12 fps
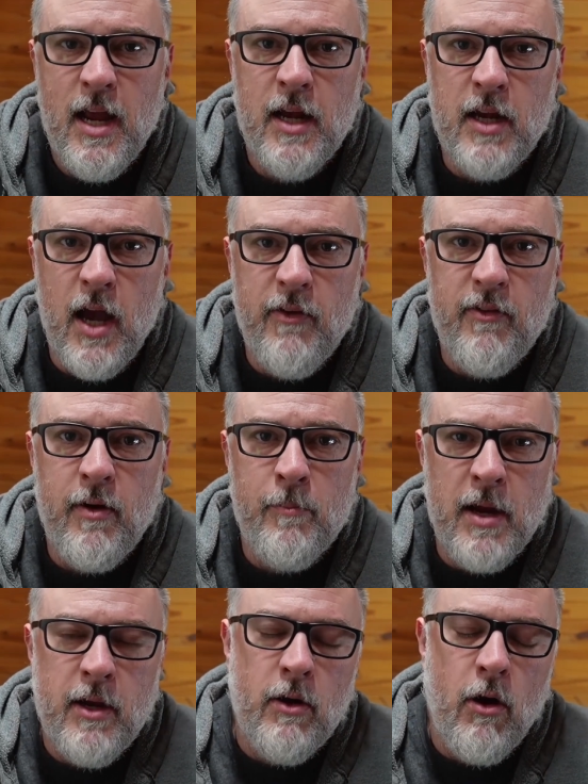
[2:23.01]
and kind of
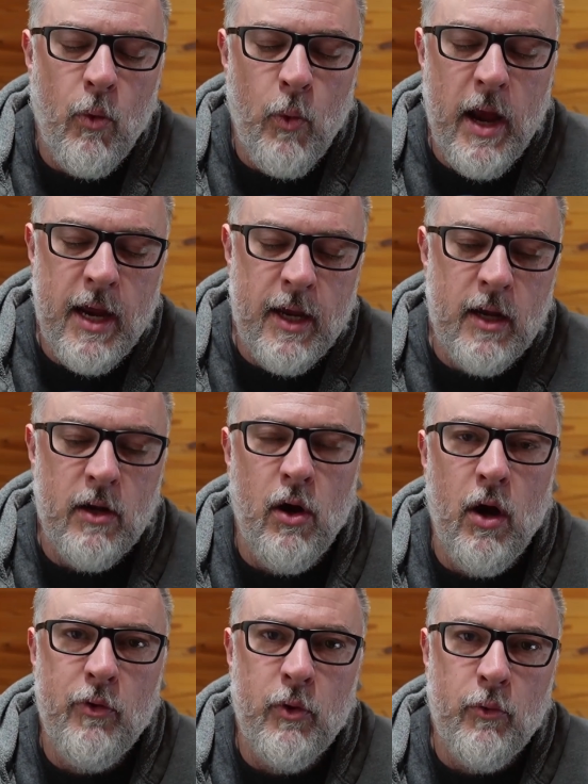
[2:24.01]
making our way in
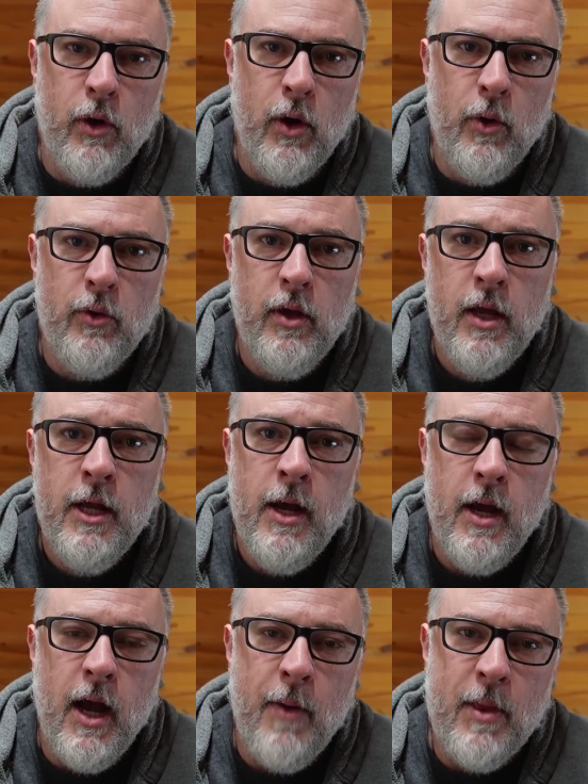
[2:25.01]
on the road
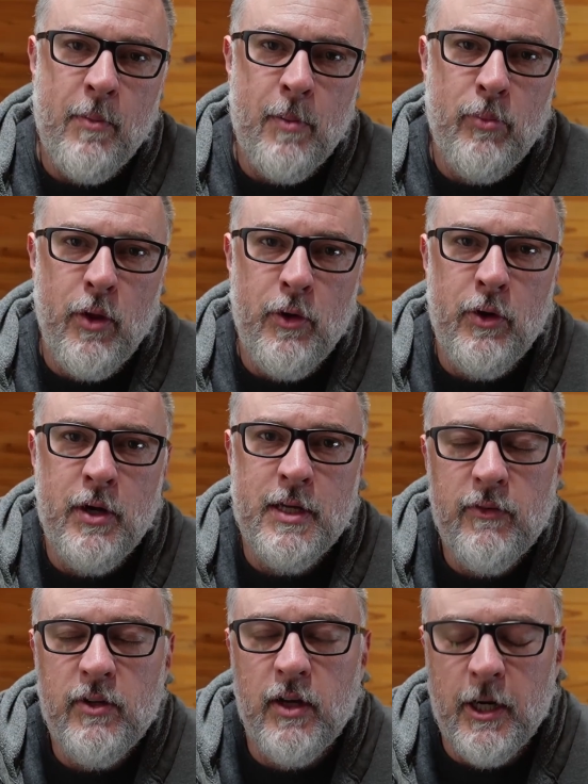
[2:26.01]
that my brother and
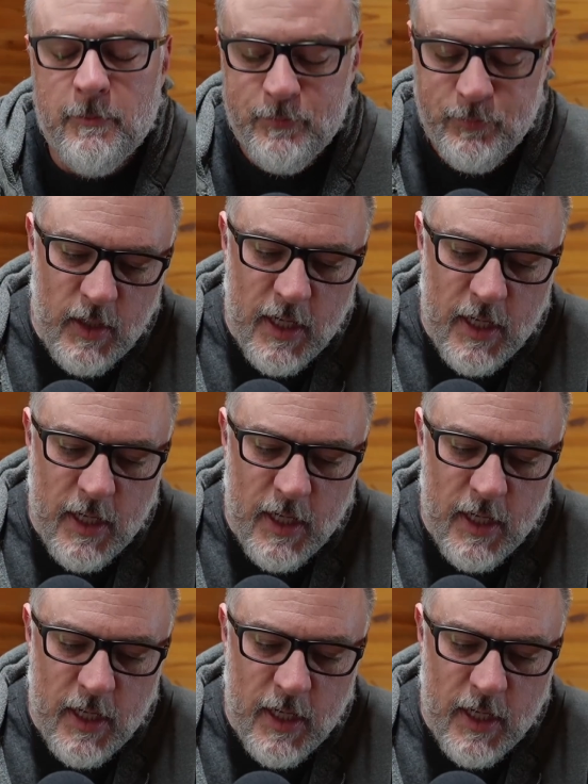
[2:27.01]
lived on.